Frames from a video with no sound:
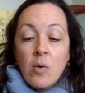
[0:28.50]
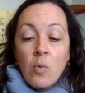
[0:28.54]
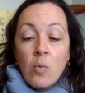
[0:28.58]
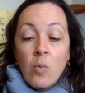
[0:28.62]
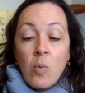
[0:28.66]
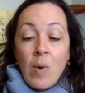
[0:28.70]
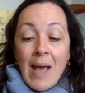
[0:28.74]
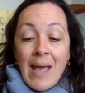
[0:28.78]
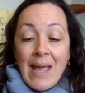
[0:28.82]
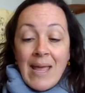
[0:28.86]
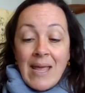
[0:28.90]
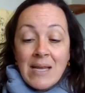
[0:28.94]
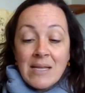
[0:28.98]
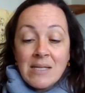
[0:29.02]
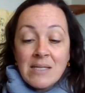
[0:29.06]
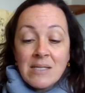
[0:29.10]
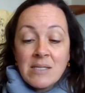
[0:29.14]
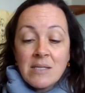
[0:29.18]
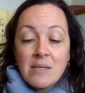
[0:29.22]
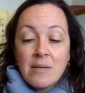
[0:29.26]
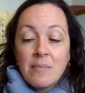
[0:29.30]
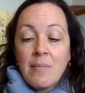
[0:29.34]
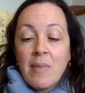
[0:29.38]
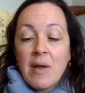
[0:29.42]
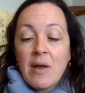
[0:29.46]

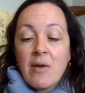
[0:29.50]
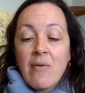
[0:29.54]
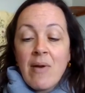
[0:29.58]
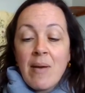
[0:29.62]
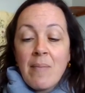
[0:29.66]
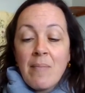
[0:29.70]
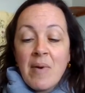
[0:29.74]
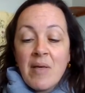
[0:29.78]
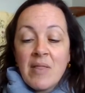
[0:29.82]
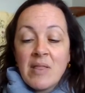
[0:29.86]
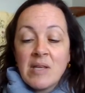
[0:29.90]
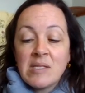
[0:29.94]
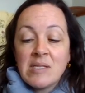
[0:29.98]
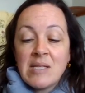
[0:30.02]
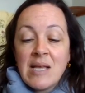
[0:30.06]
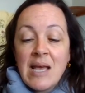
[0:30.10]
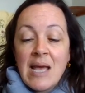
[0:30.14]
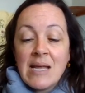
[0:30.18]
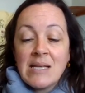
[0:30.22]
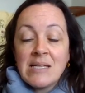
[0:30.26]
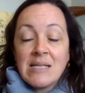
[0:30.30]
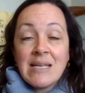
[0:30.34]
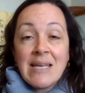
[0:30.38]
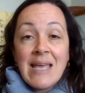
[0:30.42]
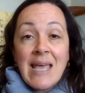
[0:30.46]
"Wait," my grandmother
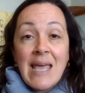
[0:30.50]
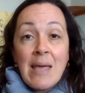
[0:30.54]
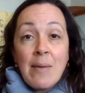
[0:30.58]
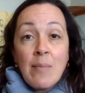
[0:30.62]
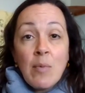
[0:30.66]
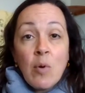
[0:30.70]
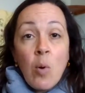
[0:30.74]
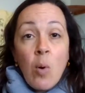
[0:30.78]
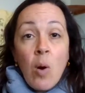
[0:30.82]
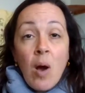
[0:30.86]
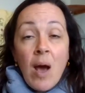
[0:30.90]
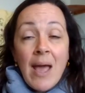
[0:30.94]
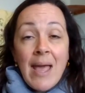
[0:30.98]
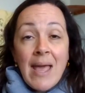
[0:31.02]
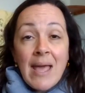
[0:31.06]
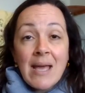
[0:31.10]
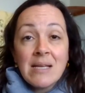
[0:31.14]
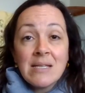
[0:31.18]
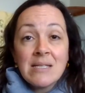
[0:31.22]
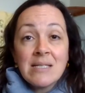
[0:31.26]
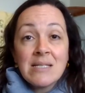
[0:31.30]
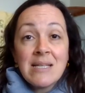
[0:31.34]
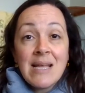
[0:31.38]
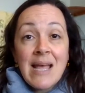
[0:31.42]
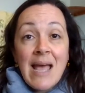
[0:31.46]
said. "Keep
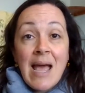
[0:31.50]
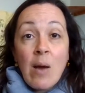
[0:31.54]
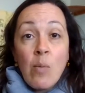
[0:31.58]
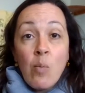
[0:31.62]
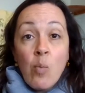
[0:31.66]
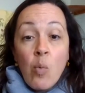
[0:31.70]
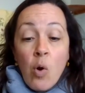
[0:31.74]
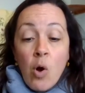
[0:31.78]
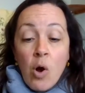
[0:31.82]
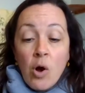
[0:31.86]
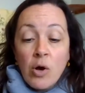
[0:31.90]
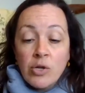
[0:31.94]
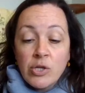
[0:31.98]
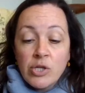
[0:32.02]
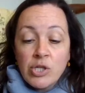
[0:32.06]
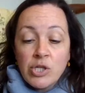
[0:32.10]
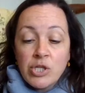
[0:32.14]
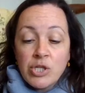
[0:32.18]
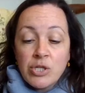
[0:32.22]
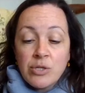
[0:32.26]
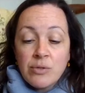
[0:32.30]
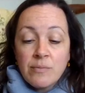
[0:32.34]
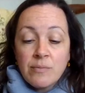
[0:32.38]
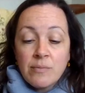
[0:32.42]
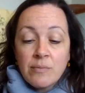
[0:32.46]
quiet and
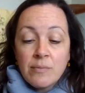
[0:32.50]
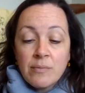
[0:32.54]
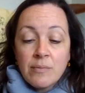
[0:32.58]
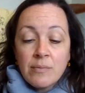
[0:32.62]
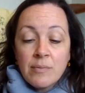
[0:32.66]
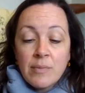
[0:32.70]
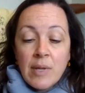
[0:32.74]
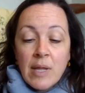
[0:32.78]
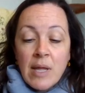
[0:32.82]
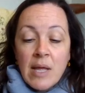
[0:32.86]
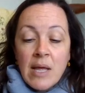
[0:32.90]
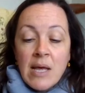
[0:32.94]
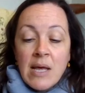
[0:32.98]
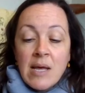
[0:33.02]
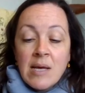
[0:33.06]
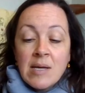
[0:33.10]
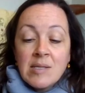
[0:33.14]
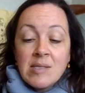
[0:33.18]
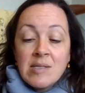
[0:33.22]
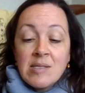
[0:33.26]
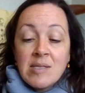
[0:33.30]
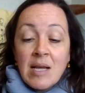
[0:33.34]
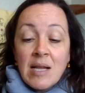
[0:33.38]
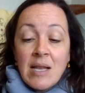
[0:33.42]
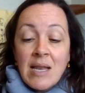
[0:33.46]
watch."
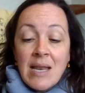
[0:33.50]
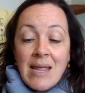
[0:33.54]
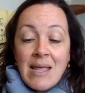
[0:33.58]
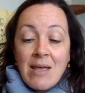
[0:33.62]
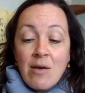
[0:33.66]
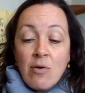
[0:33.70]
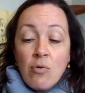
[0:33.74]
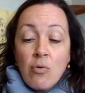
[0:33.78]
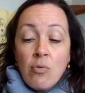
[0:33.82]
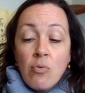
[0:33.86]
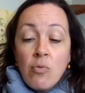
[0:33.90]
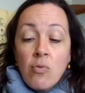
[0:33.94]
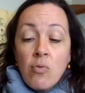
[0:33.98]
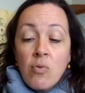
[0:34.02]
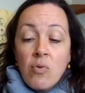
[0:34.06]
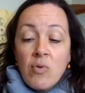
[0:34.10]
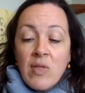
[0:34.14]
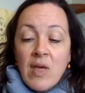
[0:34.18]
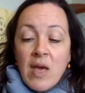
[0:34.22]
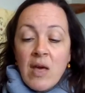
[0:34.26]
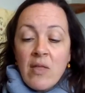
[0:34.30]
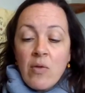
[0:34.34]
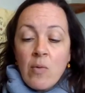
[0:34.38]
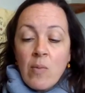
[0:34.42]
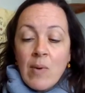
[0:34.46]
Suddenly all the
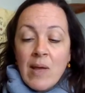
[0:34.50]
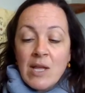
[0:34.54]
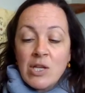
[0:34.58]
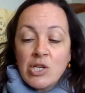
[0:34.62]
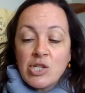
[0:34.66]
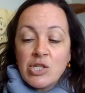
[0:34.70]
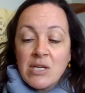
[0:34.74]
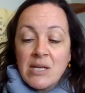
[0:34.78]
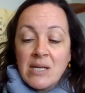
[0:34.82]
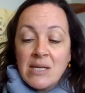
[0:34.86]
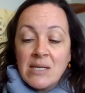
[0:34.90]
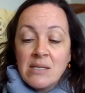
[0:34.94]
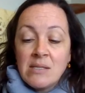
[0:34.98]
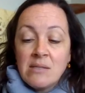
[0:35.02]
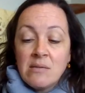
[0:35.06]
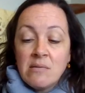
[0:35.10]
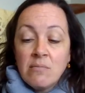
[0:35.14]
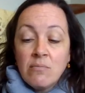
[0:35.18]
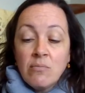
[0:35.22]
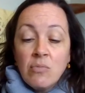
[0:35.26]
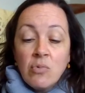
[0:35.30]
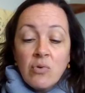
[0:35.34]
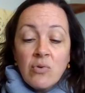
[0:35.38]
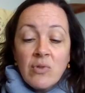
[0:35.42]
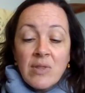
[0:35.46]
other witches,
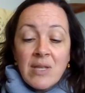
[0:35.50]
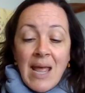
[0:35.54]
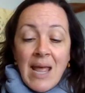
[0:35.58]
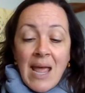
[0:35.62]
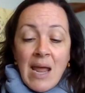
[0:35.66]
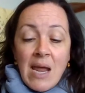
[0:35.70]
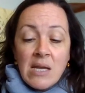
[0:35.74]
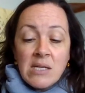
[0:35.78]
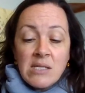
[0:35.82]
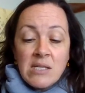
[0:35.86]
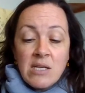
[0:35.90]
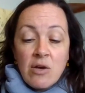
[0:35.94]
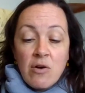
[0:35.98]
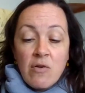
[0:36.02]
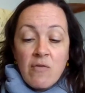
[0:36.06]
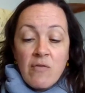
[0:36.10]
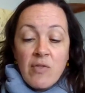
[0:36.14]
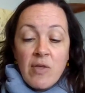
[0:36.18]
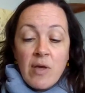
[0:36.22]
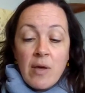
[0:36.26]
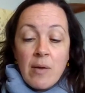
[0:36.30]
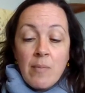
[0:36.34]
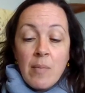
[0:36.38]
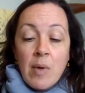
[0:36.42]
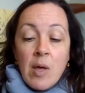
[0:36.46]
more than 80 of
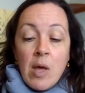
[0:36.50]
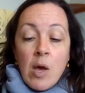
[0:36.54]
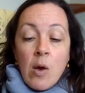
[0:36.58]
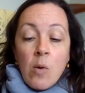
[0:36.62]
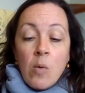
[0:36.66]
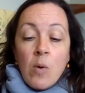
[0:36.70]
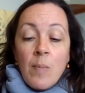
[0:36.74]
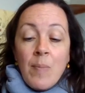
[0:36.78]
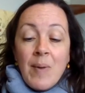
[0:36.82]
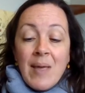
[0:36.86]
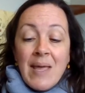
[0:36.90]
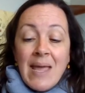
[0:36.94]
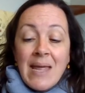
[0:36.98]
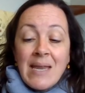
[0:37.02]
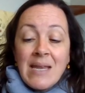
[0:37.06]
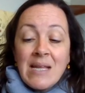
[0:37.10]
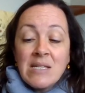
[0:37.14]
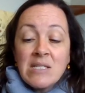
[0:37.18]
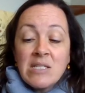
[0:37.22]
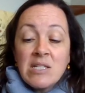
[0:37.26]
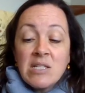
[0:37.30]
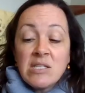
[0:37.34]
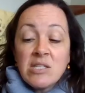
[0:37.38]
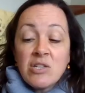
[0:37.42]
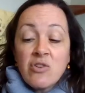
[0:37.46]
them, were beginning
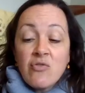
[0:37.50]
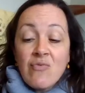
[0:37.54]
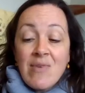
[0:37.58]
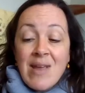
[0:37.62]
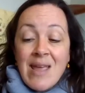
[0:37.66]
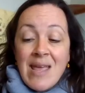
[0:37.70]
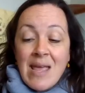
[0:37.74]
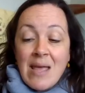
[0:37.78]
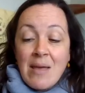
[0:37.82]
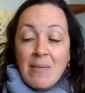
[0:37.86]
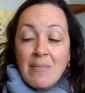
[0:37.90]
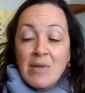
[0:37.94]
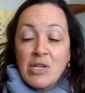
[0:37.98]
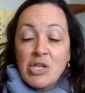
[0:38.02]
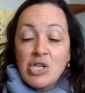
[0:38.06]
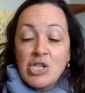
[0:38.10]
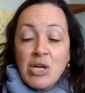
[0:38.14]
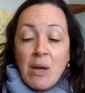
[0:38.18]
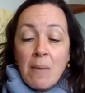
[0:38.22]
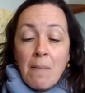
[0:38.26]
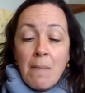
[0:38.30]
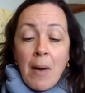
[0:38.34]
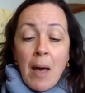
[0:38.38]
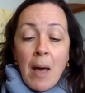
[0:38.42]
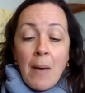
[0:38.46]
to scream and
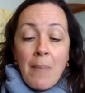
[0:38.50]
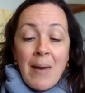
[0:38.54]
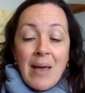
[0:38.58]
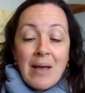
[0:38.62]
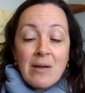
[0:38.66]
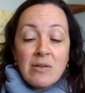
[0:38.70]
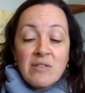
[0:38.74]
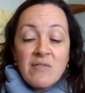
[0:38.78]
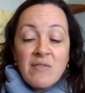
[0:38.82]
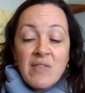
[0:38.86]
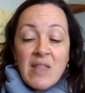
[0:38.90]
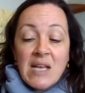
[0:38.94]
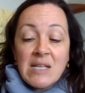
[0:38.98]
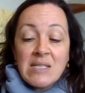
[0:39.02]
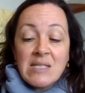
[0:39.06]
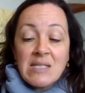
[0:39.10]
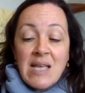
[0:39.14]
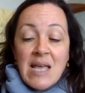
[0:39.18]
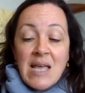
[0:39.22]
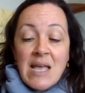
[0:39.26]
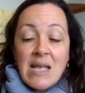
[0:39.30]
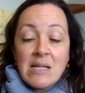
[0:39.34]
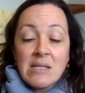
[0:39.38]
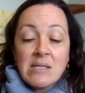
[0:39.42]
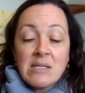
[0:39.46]
jump up out of their
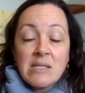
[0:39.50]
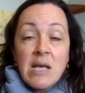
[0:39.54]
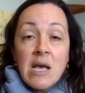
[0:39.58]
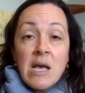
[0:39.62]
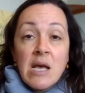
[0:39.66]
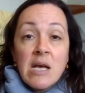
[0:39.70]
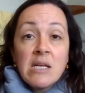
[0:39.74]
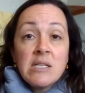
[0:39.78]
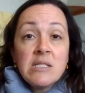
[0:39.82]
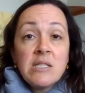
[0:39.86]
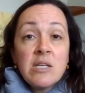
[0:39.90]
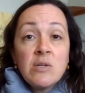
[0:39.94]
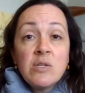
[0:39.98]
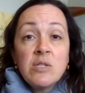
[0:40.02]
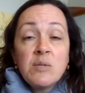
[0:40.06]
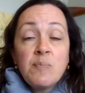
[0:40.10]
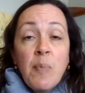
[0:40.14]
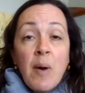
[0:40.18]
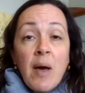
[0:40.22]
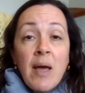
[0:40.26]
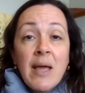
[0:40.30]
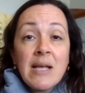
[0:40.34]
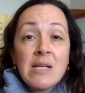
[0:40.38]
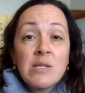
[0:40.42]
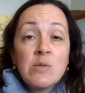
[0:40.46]
seats as though
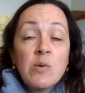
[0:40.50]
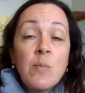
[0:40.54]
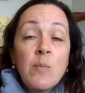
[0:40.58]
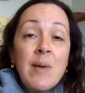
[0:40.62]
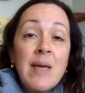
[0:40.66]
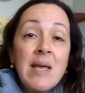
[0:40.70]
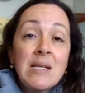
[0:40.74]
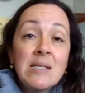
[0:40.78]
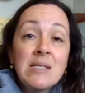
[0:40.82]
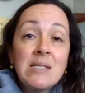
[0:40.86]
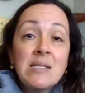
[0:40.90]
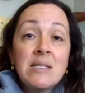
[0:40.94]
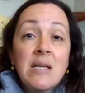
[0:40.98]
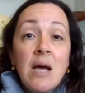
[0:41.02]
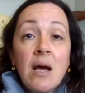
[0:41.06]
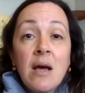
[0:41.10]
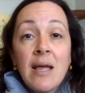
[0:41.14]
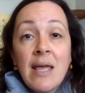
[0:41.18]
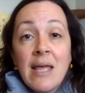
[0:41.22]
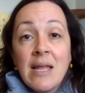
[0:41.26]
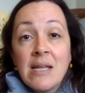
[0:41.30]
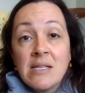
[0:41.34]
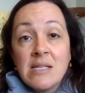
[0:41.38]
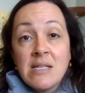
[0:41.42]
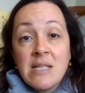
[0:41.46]
spikes were being stuck
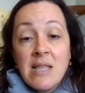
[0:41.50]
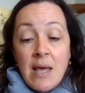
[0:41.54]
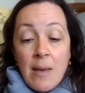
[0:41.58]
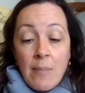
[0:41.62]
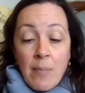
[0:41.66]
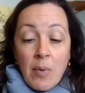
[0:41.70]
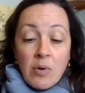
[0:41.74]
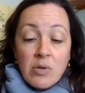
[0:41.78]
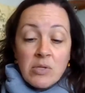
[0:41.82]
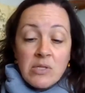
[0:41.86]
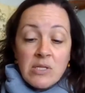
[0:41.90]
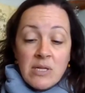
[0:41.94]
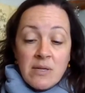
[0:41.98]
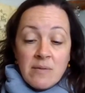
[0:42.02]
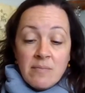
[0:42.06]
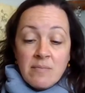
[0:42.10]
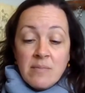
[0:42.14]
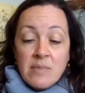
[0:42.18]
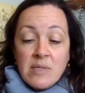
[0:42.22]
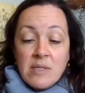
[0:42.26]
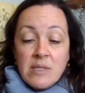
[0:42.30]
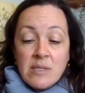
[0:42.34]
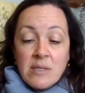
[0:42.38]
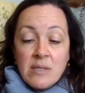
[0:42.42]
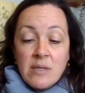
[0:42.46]
into their
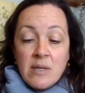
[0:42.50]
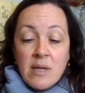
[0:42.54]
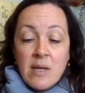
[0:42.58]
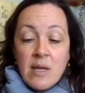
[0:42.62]
bottoms.